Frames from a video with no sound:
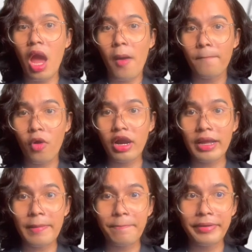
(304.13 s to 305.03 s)
more
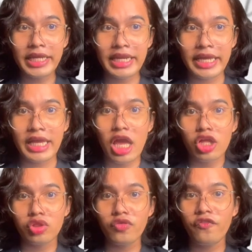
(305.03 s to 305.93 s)
appealing
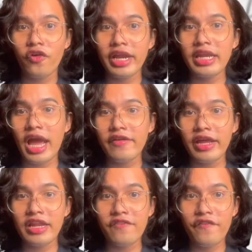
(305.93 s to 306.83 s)
to foreign
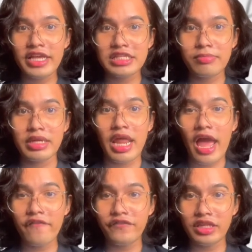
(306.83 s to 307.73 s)
direct investment
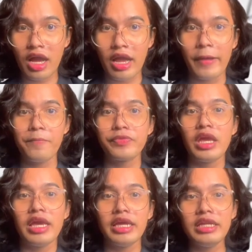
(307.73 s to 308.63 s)

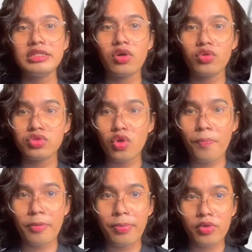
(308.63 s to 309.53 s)
It is also
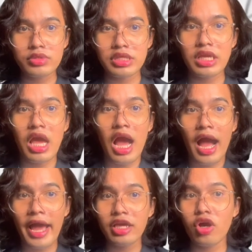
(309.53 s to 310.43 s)
proposing
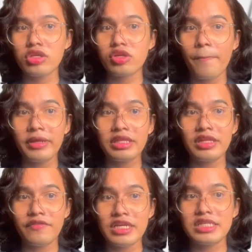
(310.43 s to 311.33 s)
high-cost
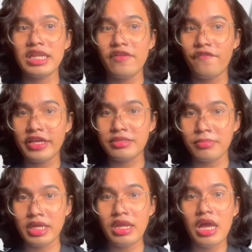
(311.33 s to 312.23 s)
competitiveness in
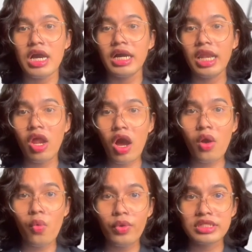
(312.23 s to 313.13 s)
investment
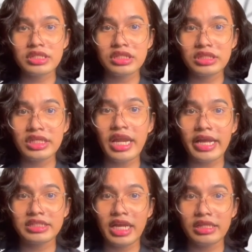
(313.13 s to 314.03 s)
along with certain
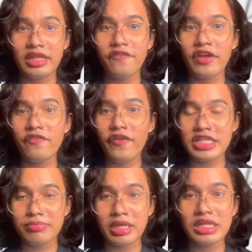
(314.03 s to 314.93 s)
attractive
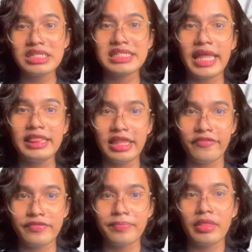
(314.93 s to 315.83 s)
investment
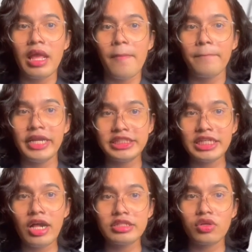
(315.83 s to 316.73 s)
incentives.
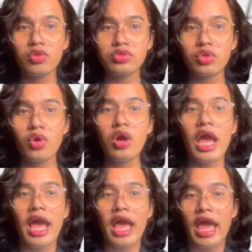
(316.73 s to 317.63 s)
Malaysia has also
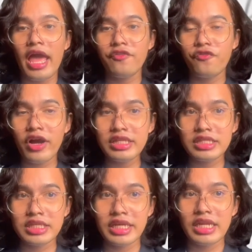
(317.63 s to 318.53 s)

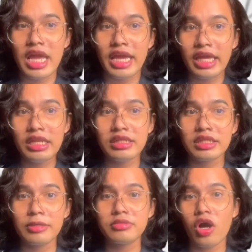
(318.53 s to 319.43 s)
advanced in
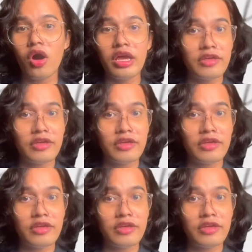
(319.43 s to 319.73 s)
terms of